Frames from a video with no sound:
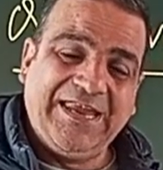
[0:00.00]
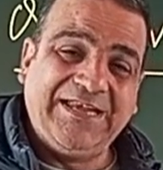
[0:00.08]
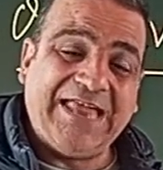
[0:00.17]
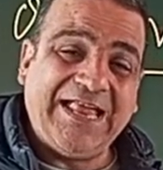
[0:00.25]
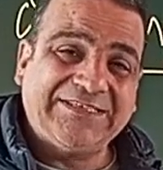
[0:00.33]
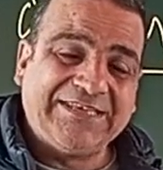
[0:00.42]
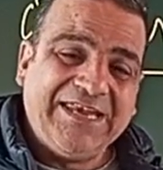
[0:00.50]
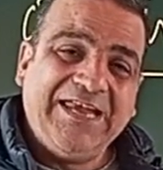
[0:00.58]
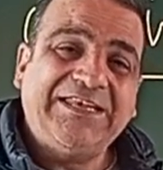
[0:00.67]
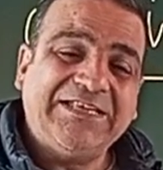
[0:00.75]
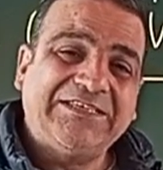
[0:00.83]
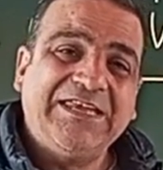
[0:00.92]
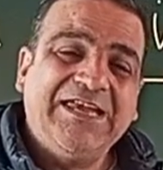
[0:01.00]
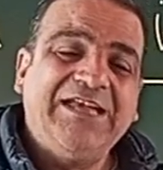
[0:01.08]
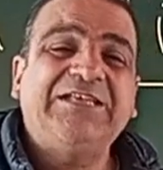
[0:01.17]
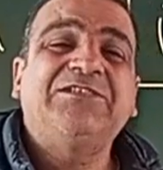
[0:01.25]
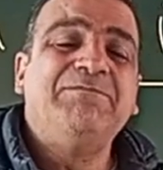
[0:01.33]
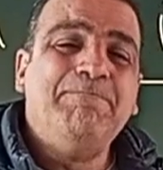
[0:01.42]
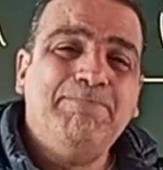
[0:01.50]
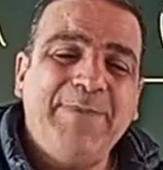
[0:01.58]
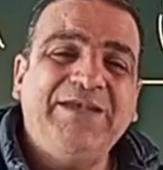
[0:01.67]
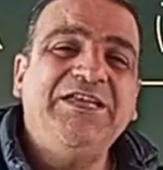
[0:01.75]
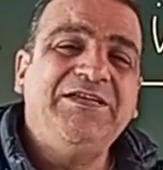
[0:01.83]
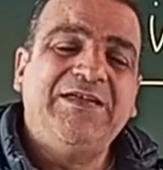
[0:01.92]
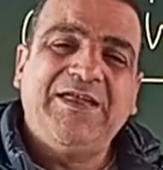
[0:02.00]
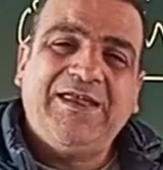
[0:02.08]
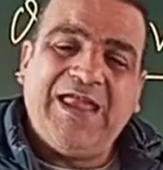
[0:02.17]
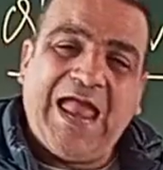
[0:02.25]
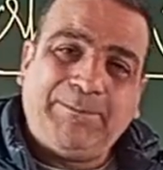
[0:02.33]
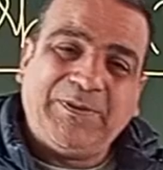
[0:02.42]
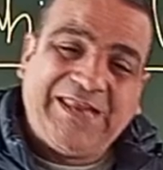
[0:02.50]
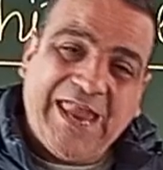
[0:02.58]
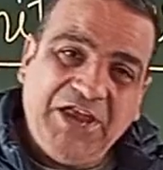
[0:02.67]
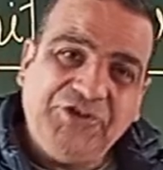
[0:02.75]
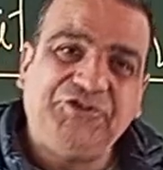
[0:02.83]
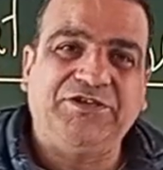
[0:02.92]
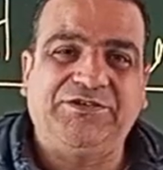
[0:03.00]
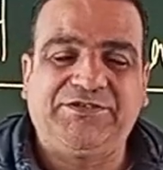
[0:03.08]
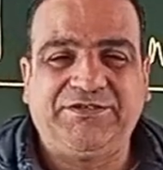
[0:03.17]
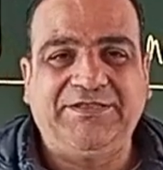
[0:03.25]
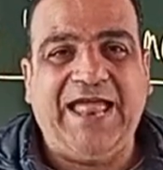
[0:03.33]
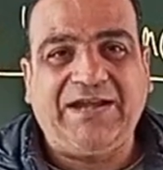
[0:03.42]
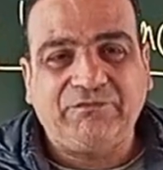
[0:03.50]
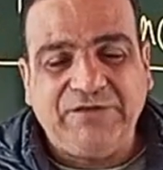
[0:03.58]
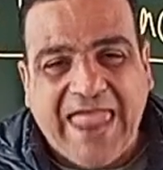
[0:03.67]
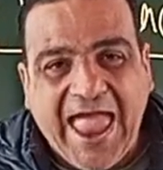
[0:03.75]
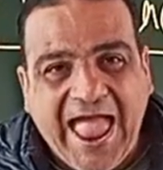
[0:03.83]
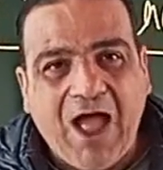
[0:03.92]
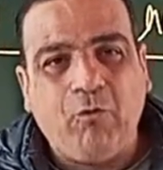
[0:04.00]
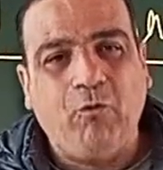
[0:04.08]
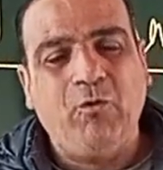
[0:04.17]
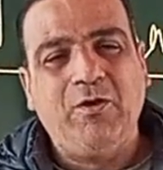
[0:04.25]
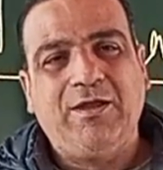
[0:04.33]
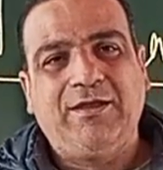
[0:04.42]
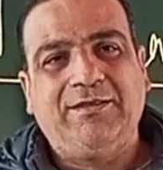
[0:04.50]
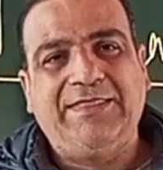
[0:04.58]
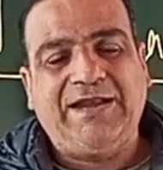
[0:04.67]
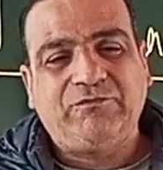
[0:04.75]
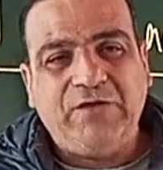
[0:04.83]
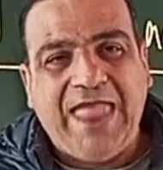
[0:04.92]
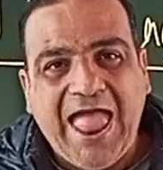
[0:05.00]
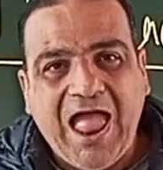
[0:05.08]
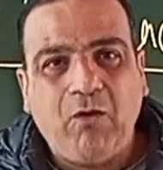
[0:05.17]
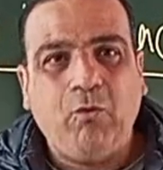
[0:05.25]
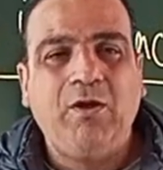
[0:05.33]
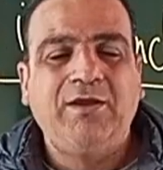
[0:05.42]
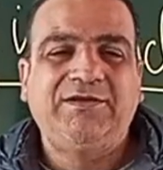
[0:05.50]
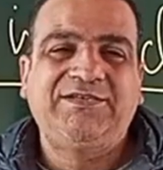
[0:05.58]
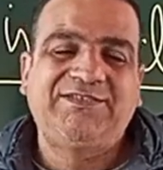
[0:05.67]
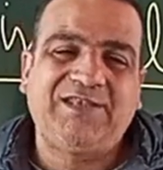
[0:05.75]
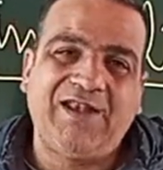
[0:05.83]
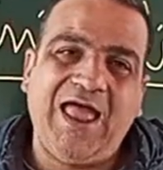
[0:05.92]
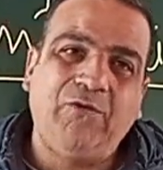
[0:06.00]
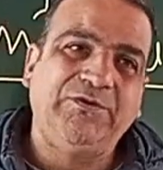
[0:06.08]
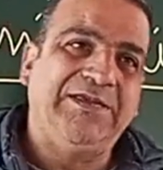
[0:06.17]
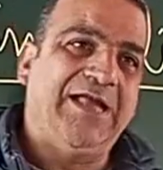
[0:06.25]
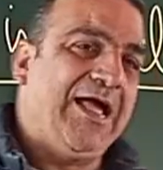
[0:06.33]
It has many applications that we have surrounding